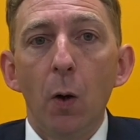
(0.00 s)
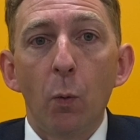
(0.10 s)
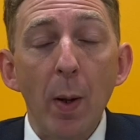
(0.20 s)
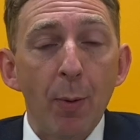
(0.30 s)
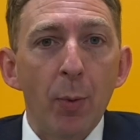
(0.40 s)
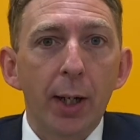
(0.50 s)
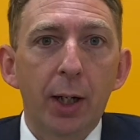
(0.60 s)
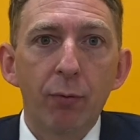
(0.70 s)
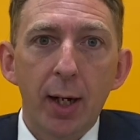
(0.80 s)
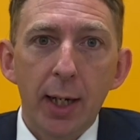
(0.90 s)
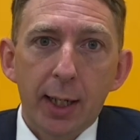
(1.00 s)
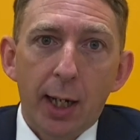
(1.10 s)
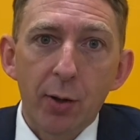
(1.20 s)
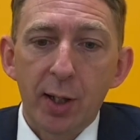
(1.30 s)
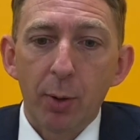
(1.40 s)
We've been working really
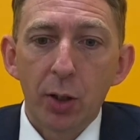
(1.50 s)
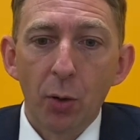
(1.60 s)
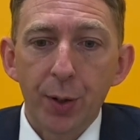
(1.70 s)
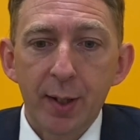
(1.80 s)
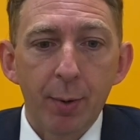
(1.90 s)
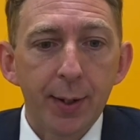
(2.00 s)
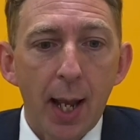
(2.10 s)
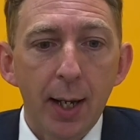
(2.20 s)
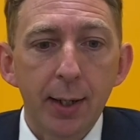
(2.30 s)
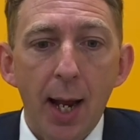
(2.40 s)
closely with North Somerset